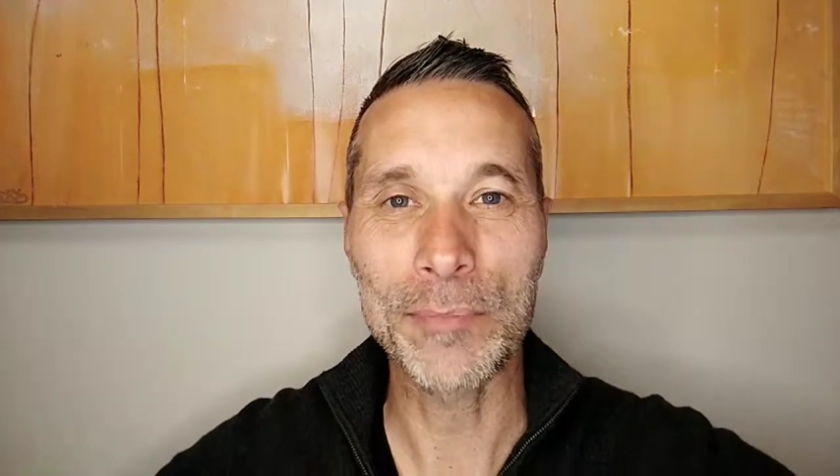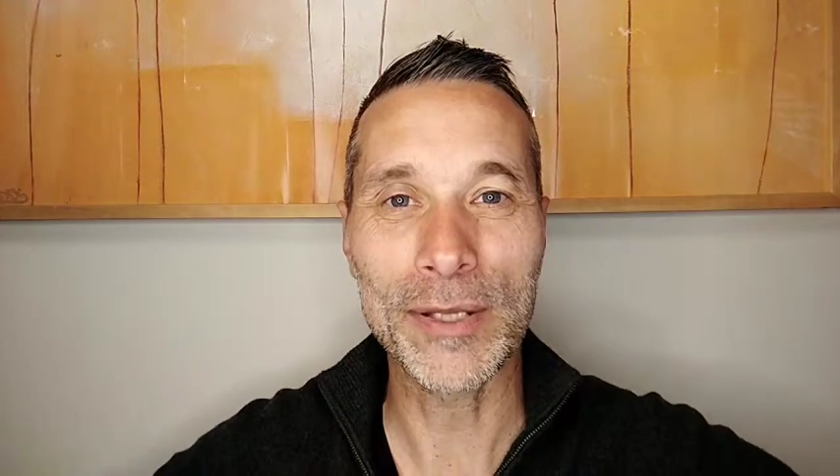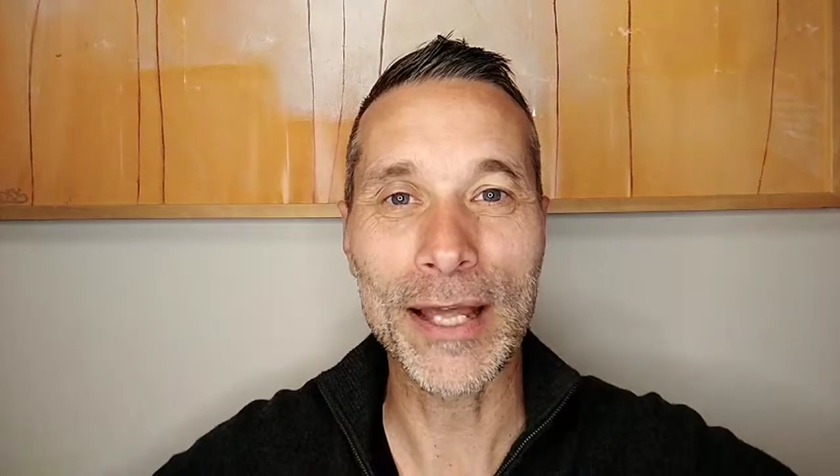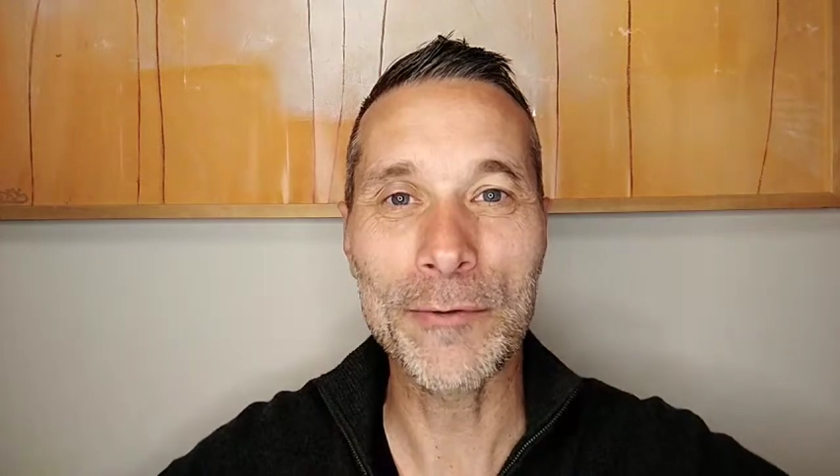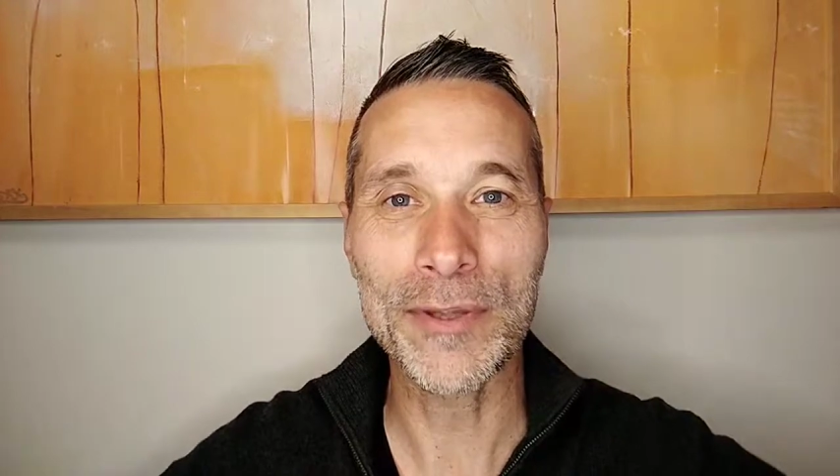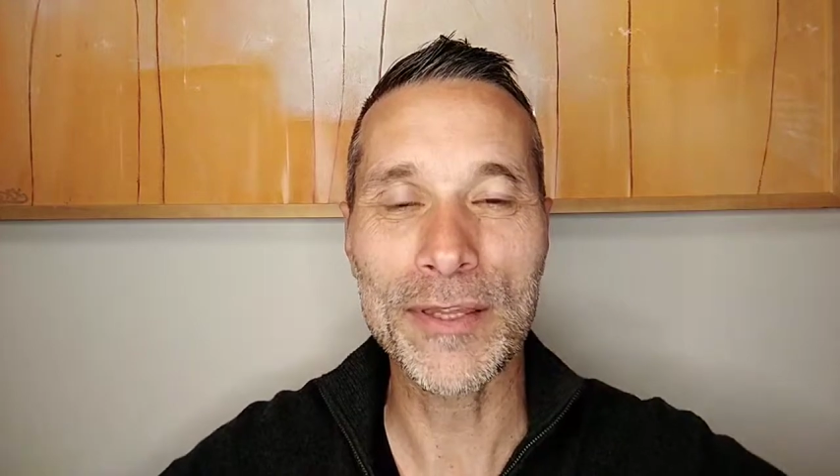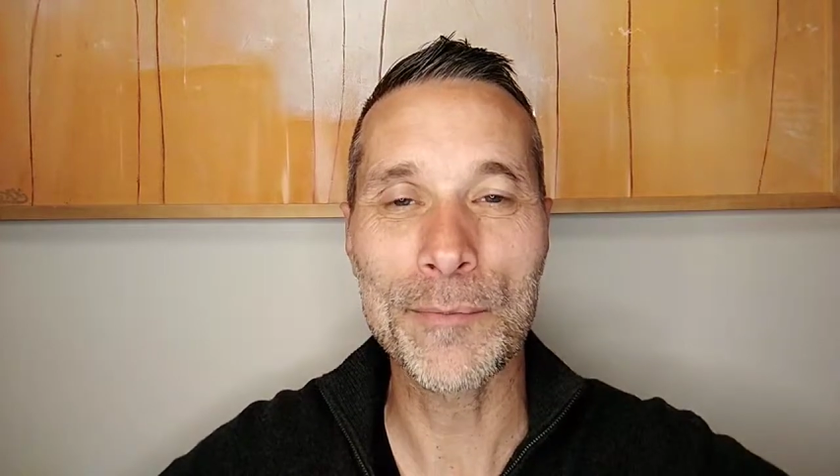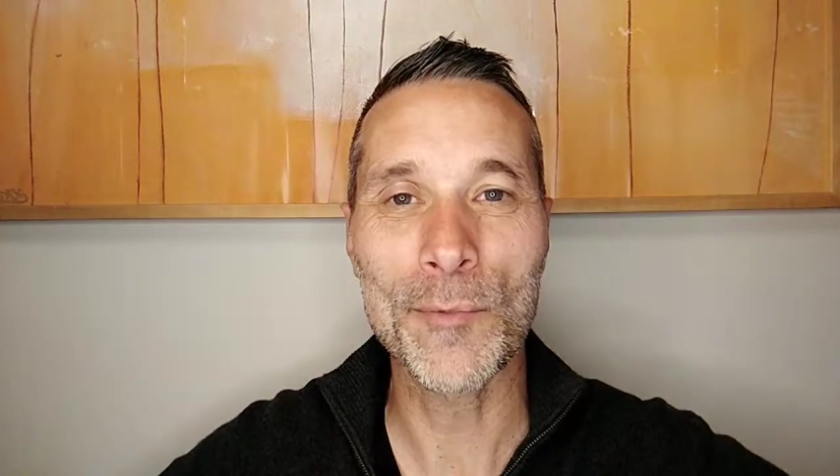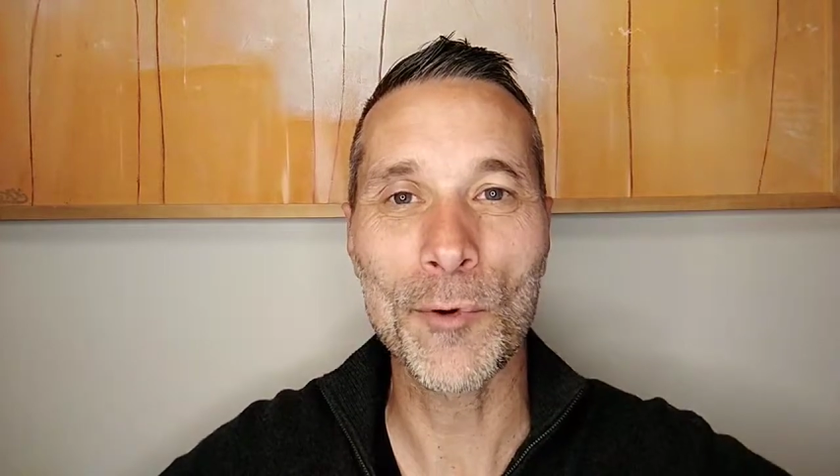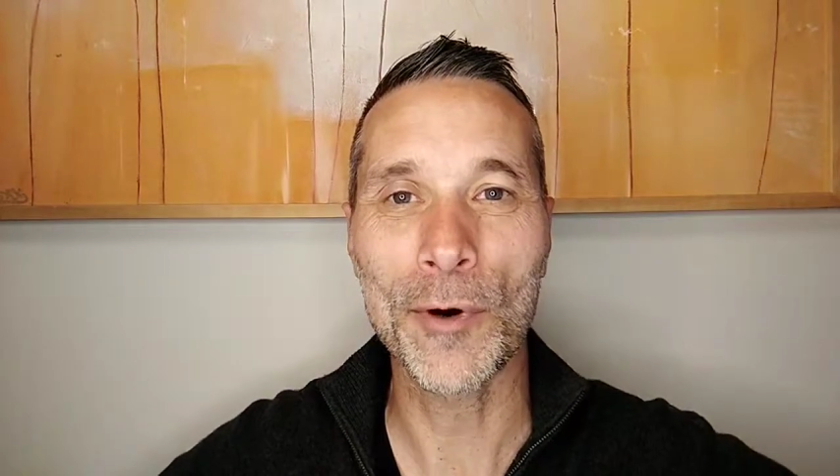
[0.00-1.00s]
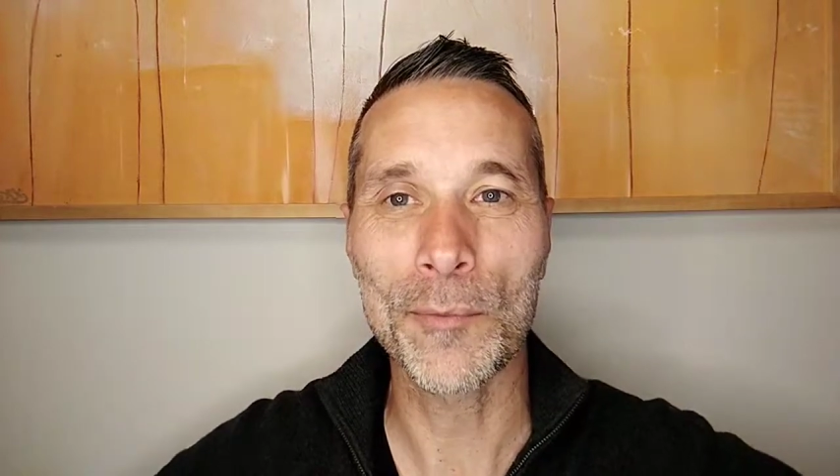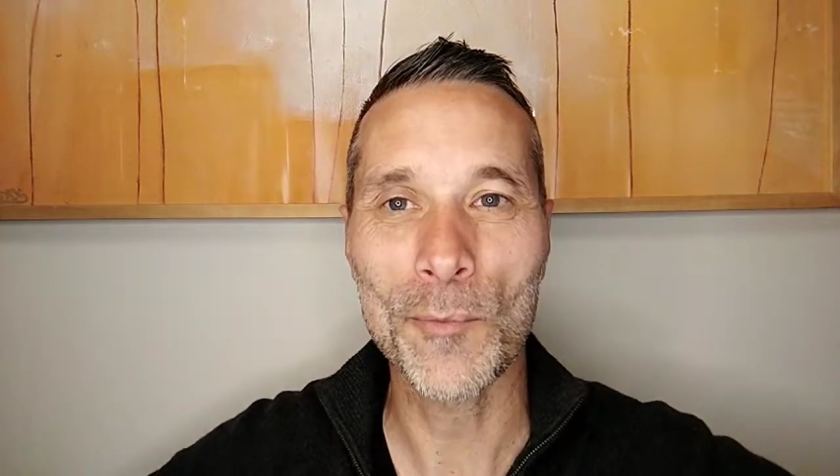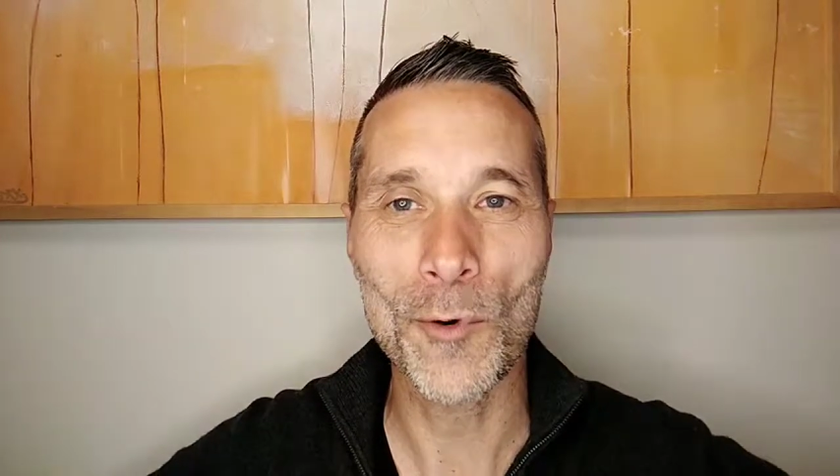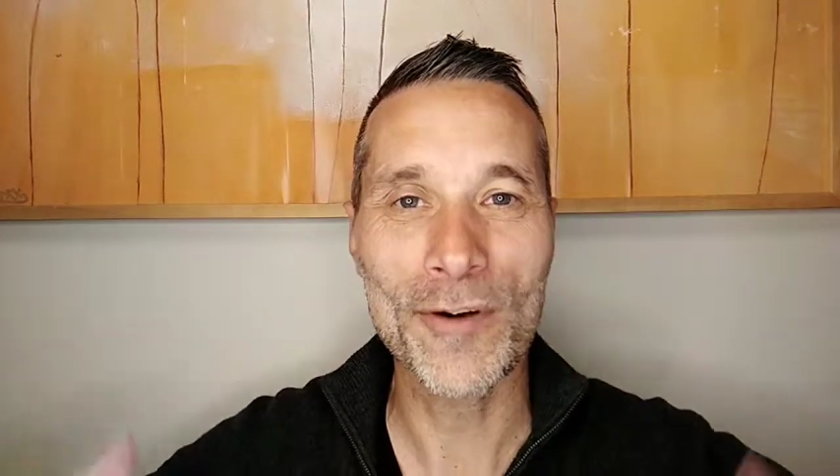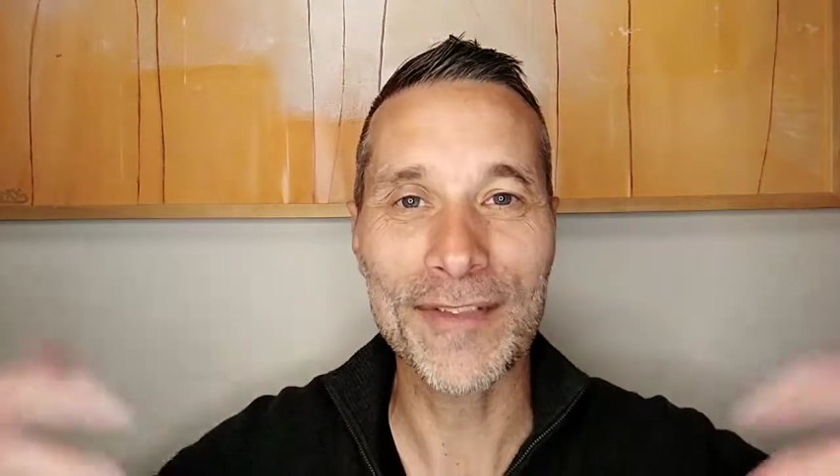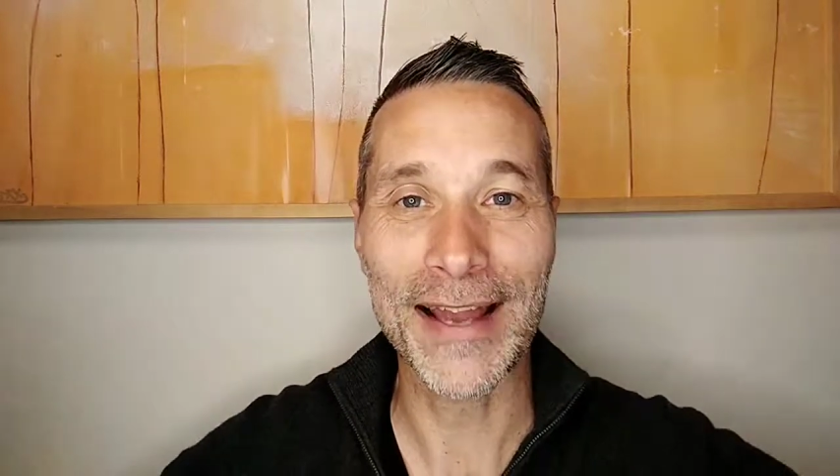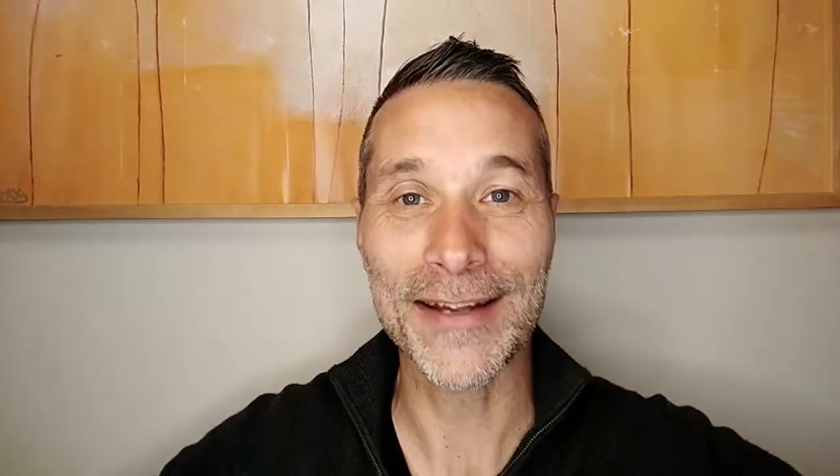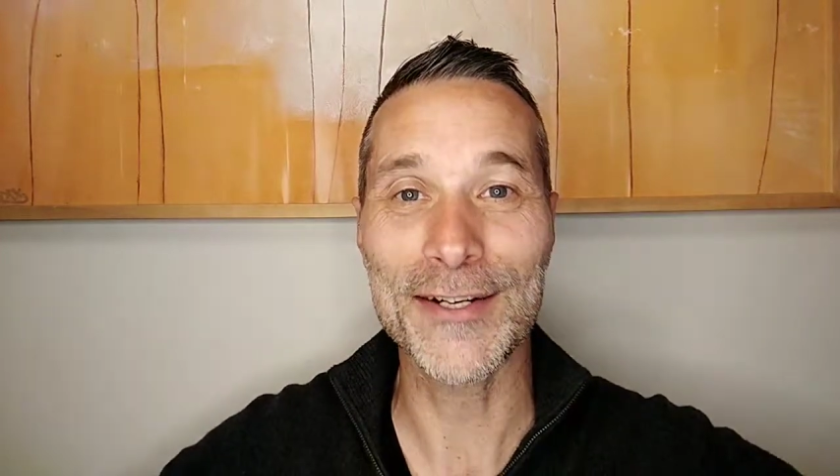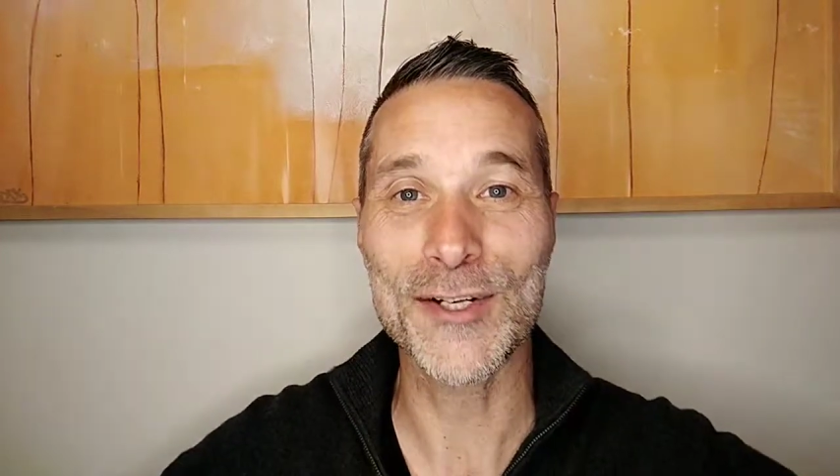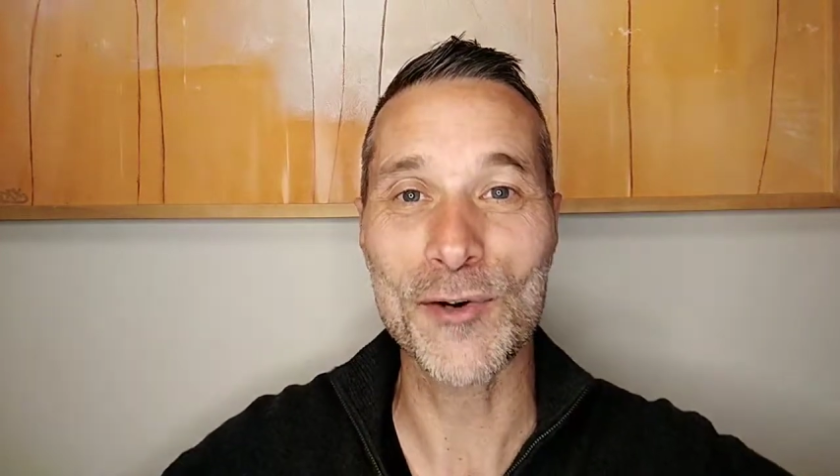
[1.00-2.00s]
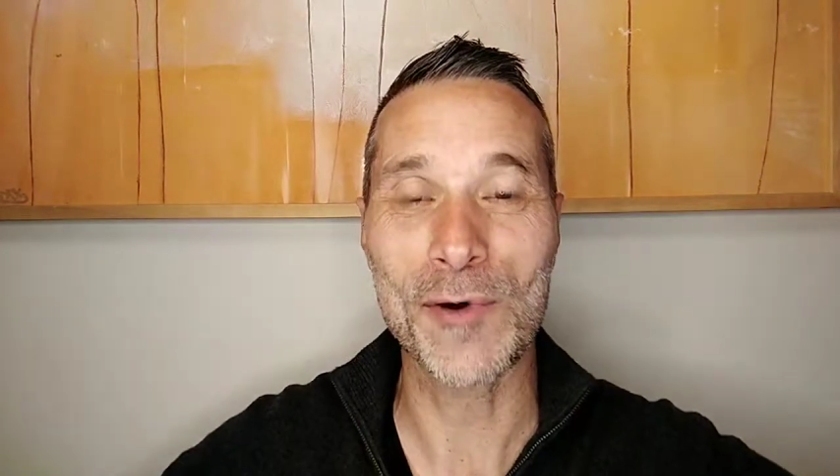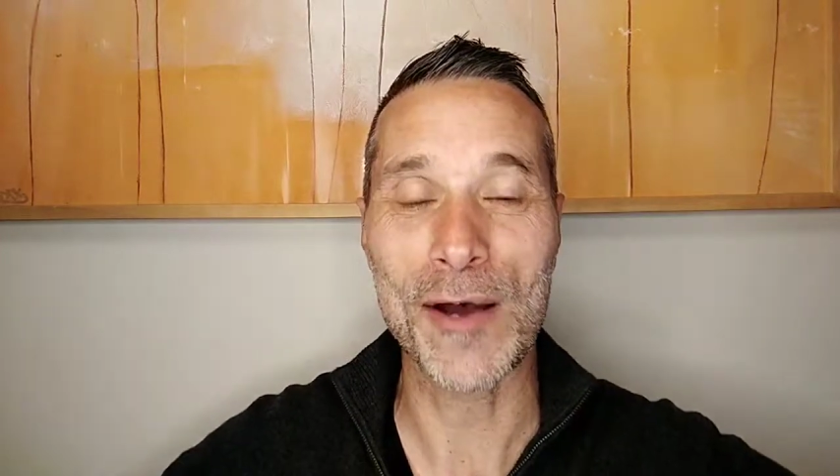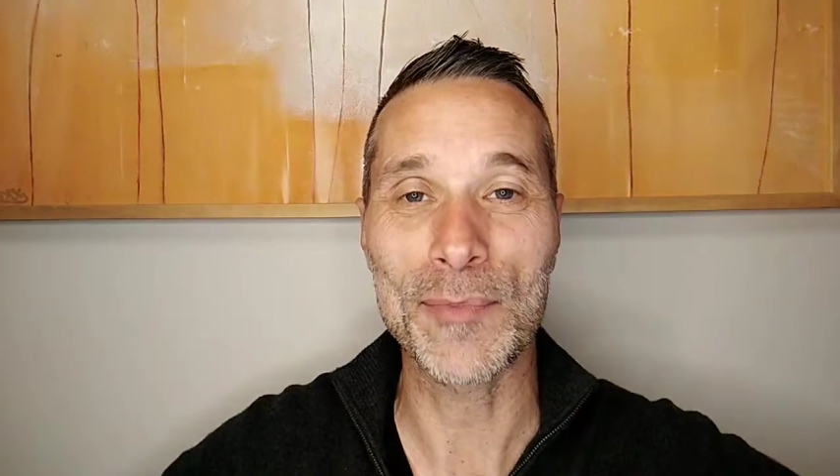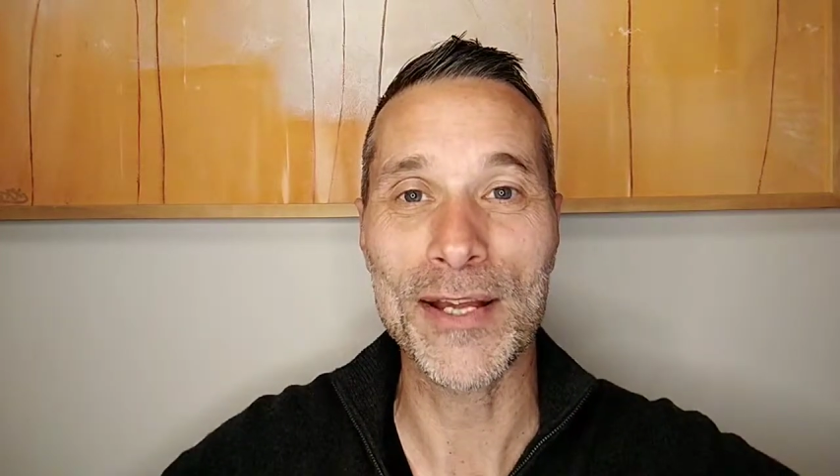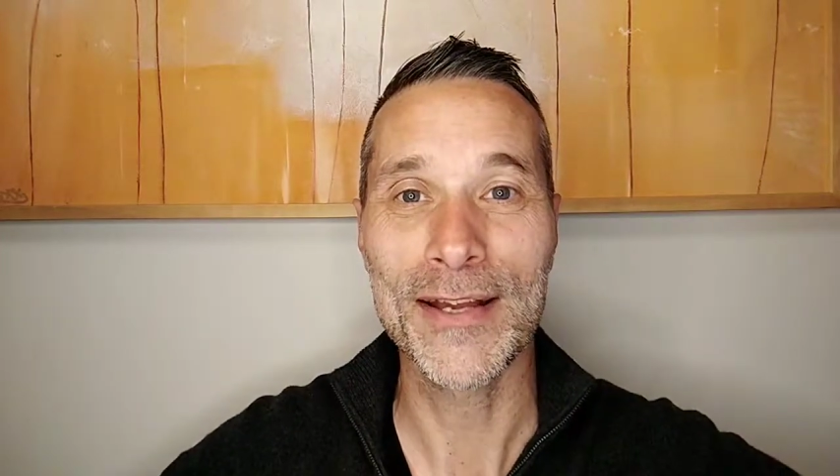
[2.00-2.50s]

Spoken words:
play with them more of that can show up.